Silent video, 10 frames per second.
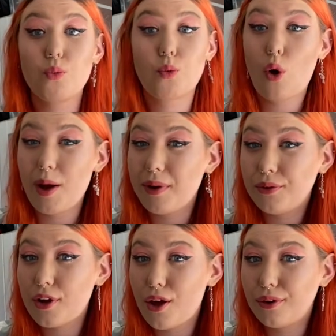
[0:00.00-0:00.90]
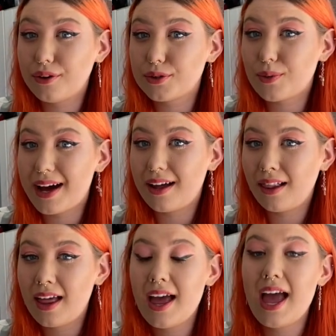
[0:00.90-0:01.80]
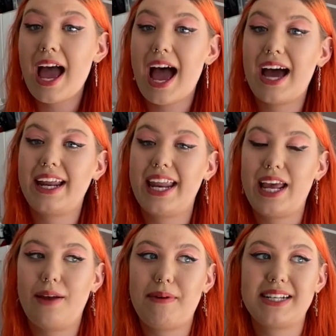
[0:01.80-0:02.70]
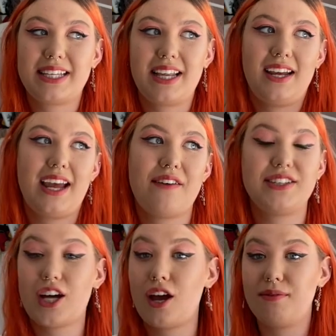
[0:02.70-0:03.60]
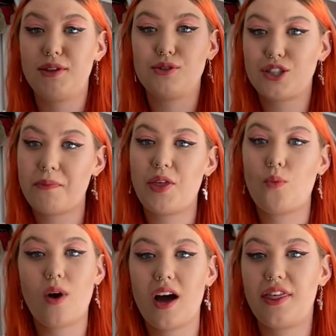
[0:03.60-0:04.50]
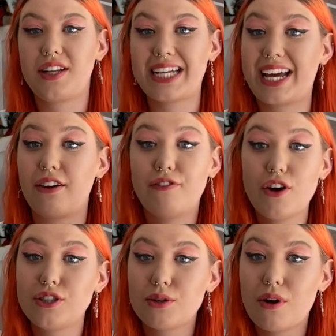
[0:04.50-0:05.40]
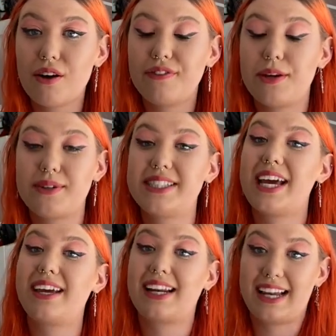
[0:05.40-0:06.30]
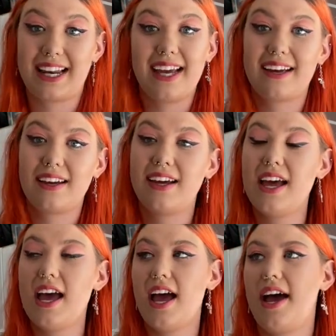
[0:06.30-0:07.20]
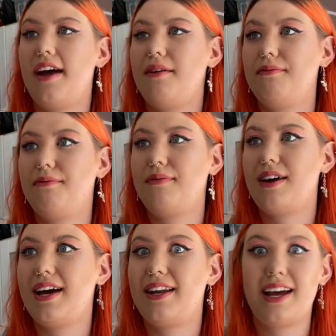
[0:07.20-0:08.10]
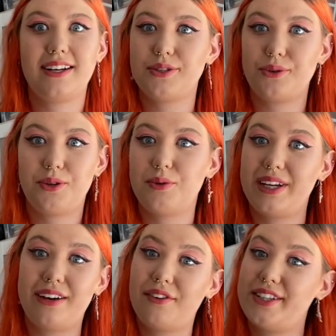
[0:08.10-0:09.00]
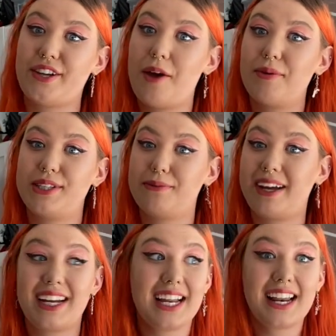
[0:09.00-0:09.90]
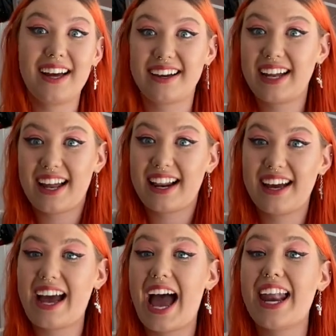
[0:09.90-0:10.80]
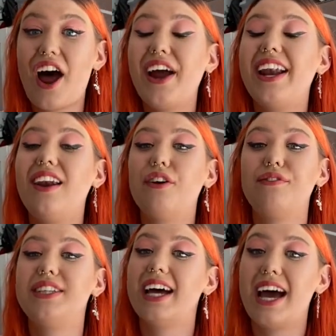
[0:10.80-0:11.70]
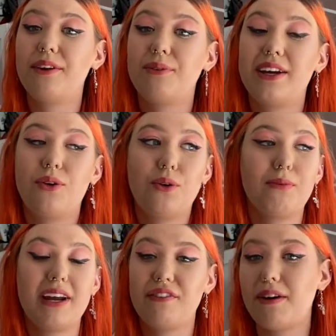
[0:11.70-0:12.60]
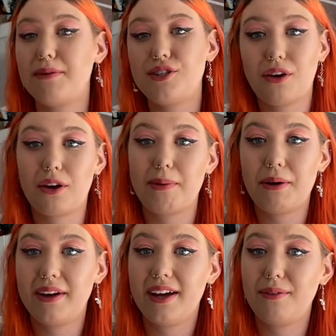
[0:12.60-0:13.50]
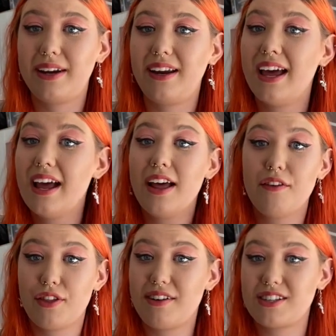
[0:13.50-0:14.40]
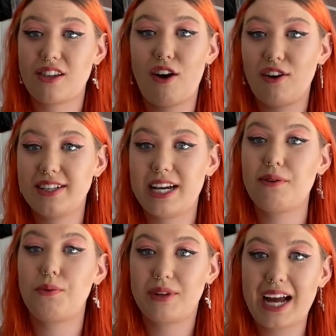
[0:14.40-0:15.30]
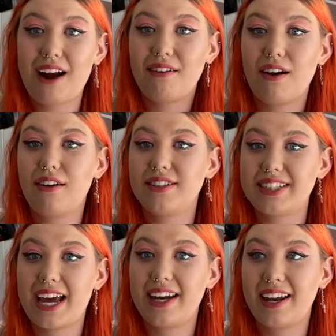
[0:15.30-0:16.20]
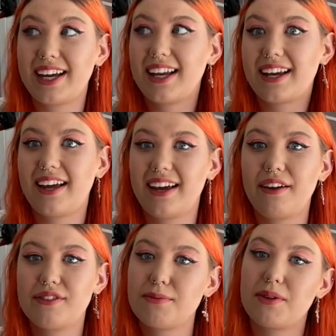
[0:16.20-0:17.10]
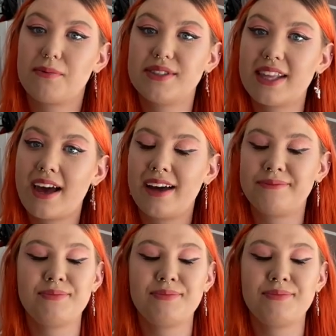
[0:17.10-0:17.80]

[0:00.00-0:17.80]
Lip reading: quite well known as well. And he basically, every time there was something worth taking a photo of, he would say click click, and that is all you would hear on this night bus. It would be like click click click click, and I loved it. And we all made a family joke about it. We, for the rest of the holiday, we would carry on saying like click click if something was there,